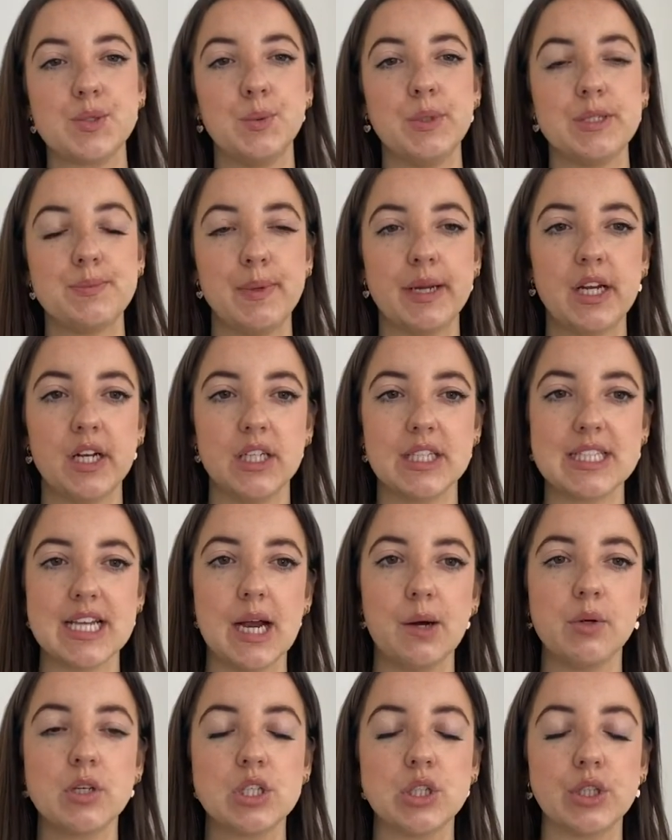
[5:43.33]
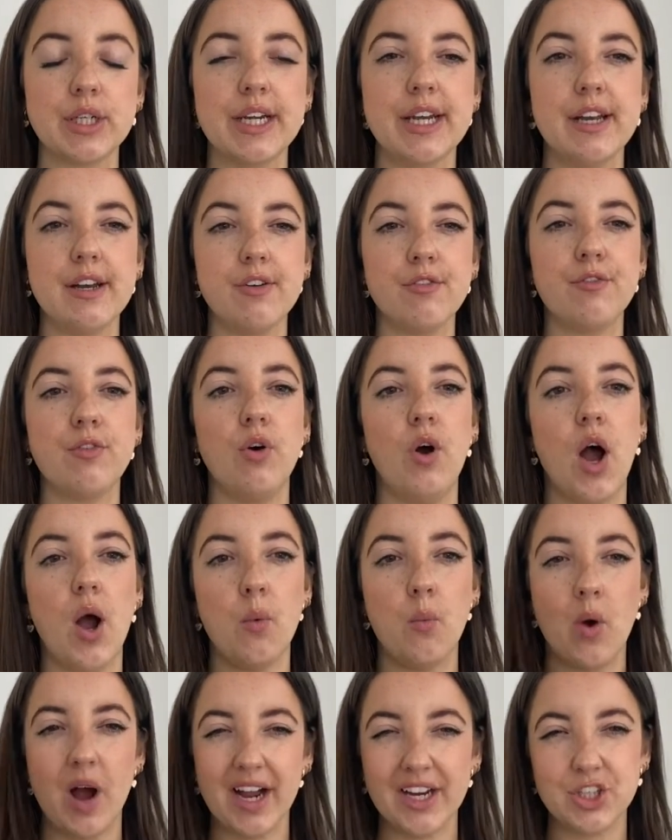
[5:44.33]
was because I was looking for a
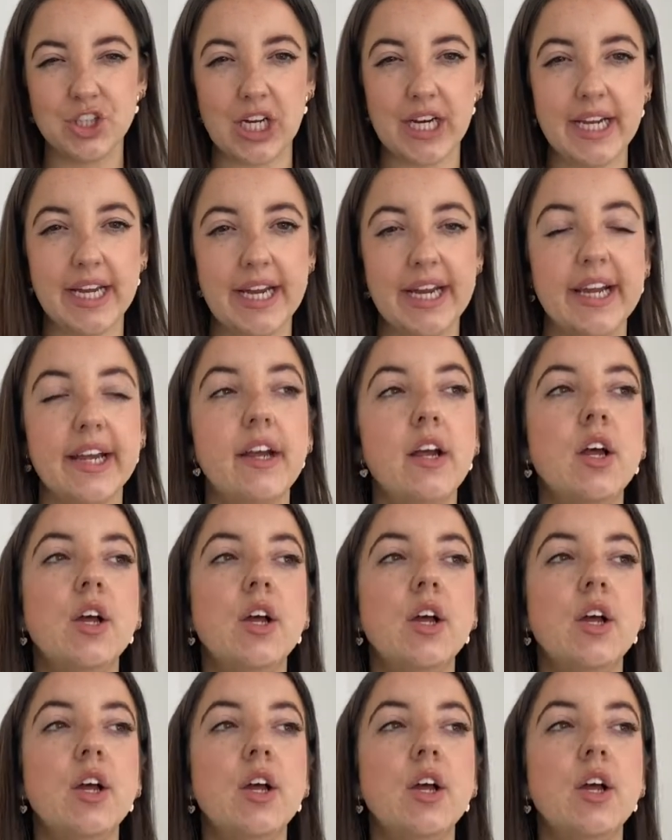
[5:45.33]
white jacket